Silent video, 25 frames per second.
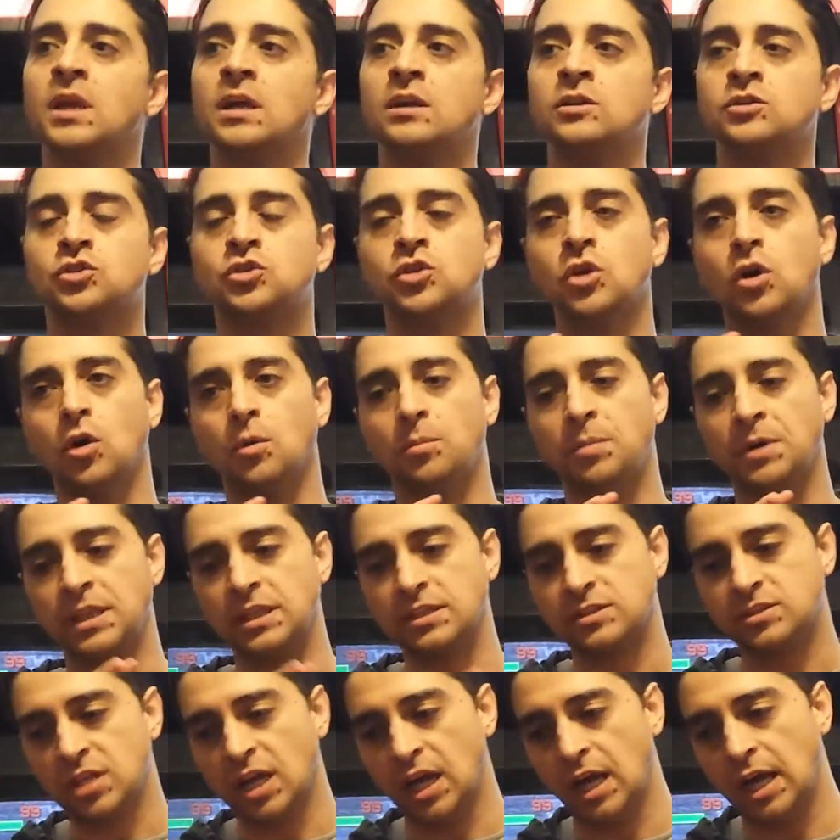So by the
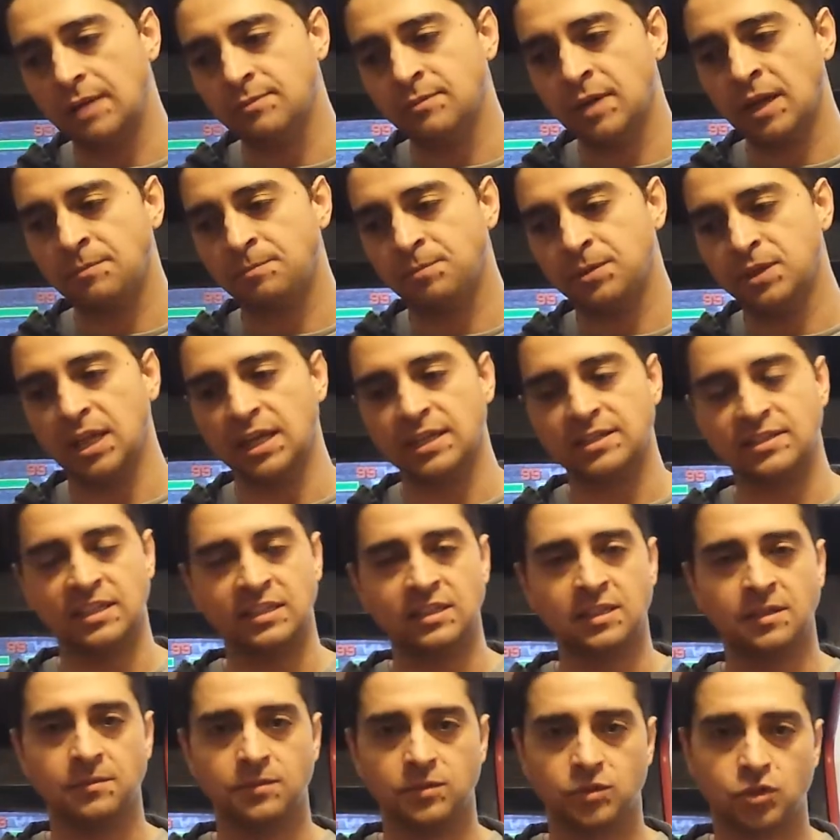time I plugged in
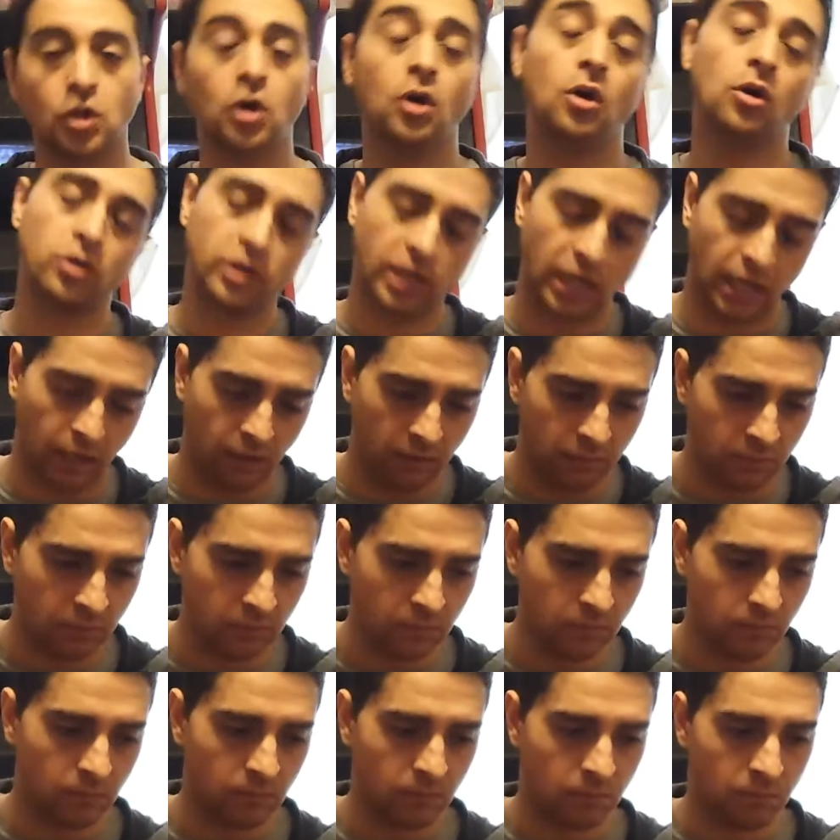the, so okay,
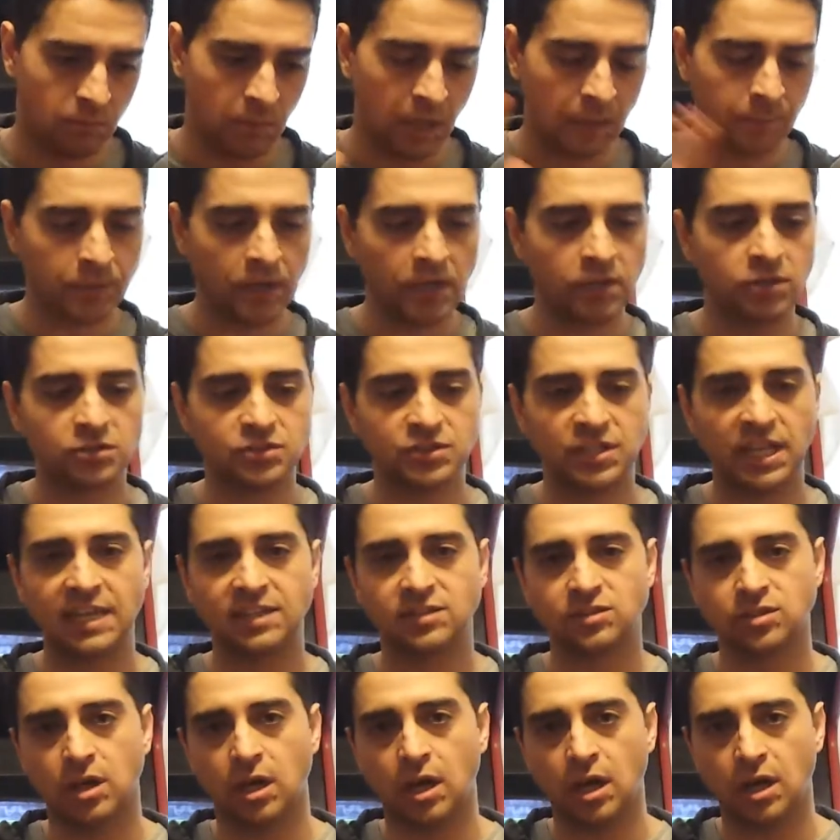my brother
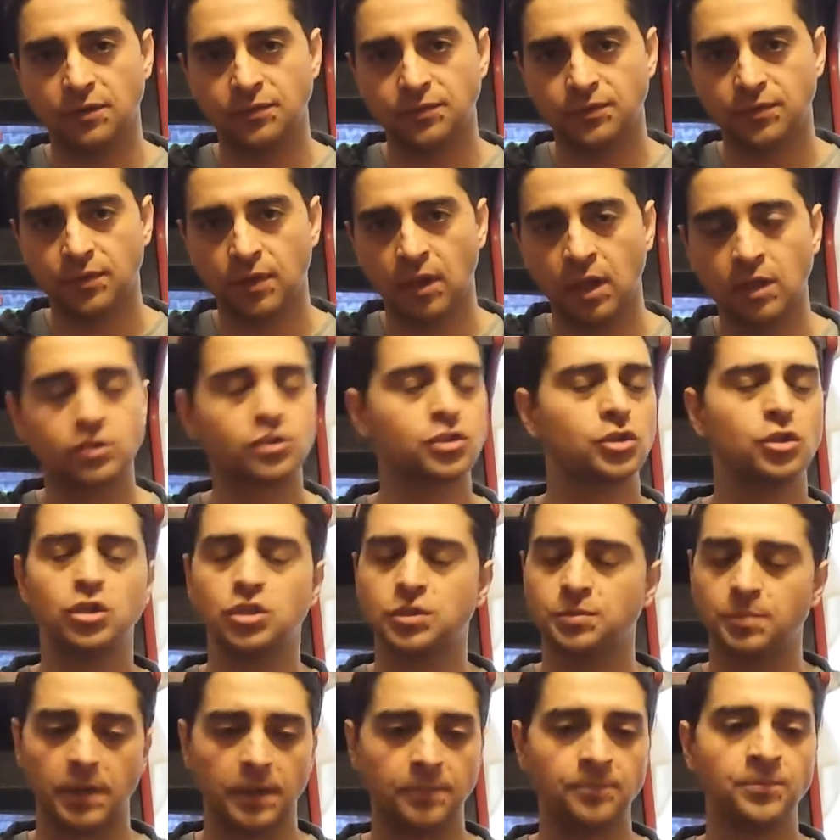takes off,
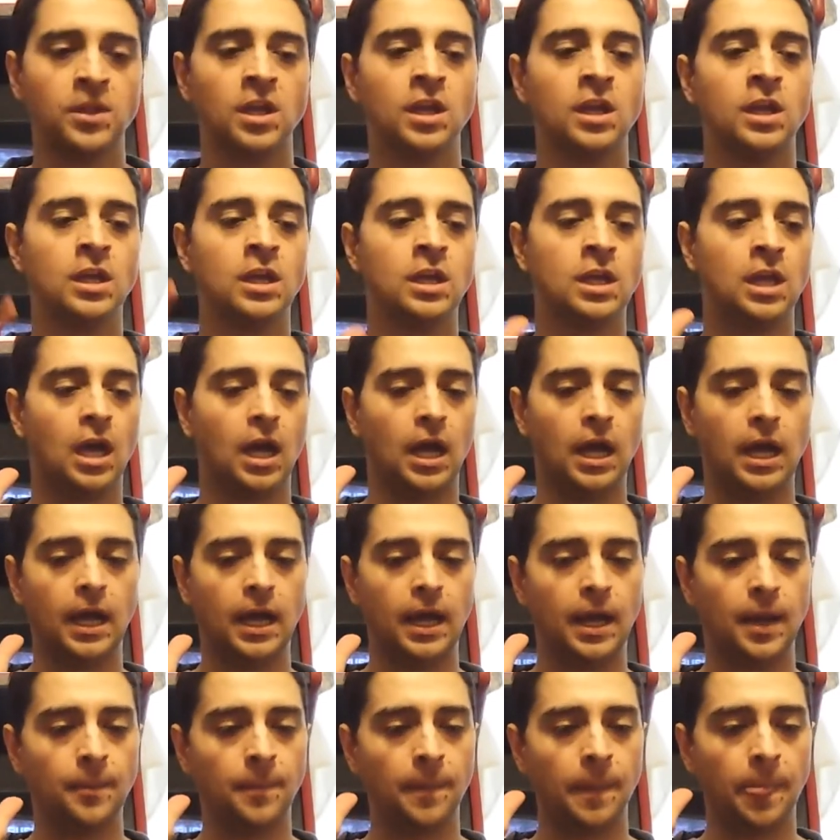excuse me,
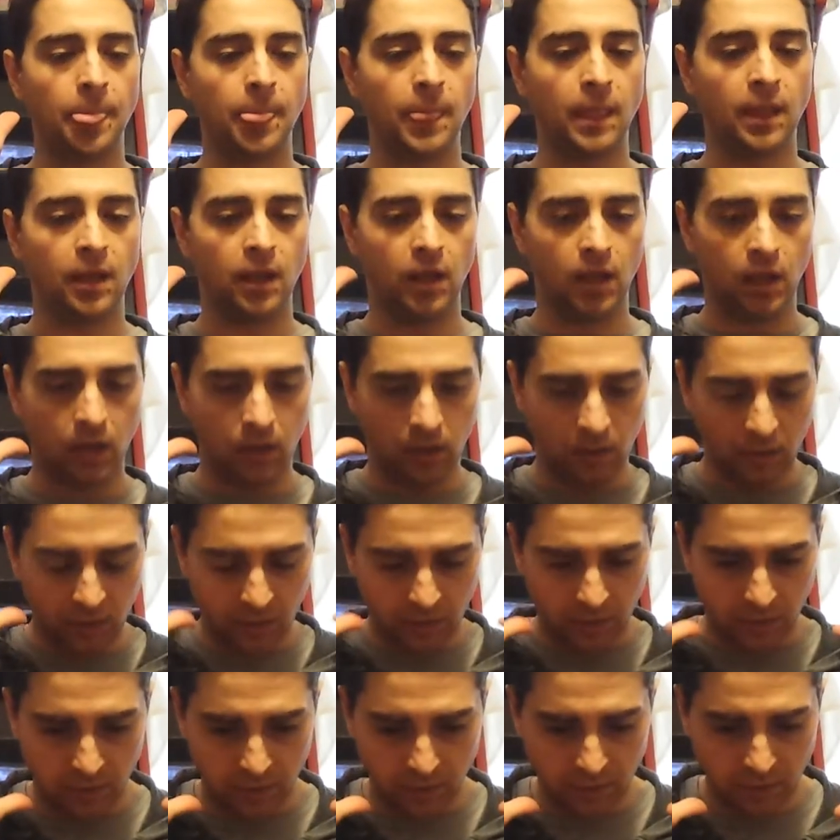my
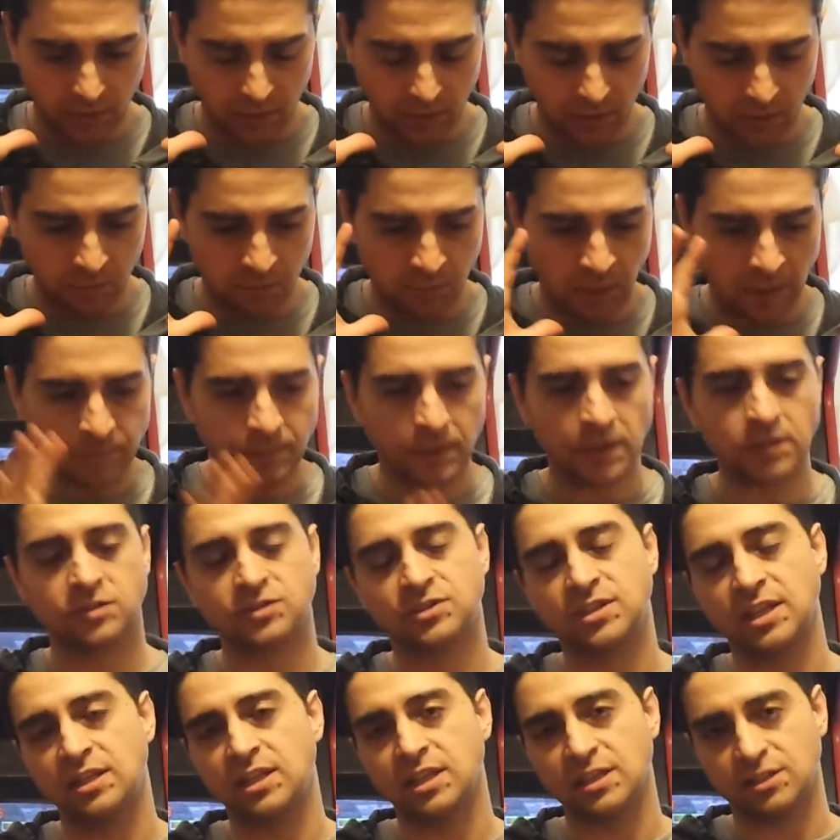brother
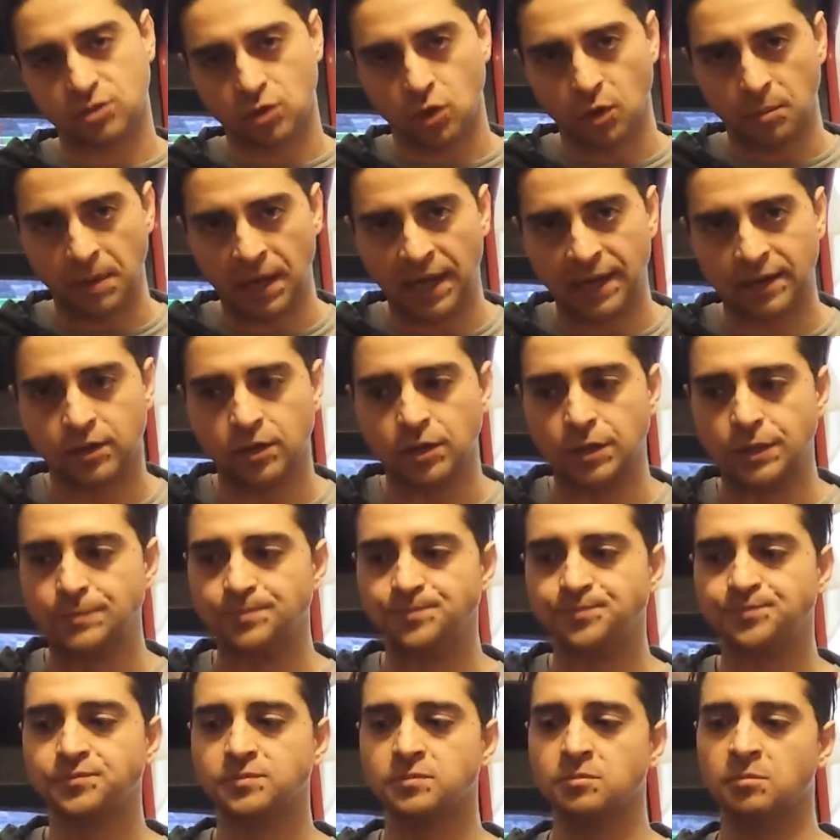said, let's go back home.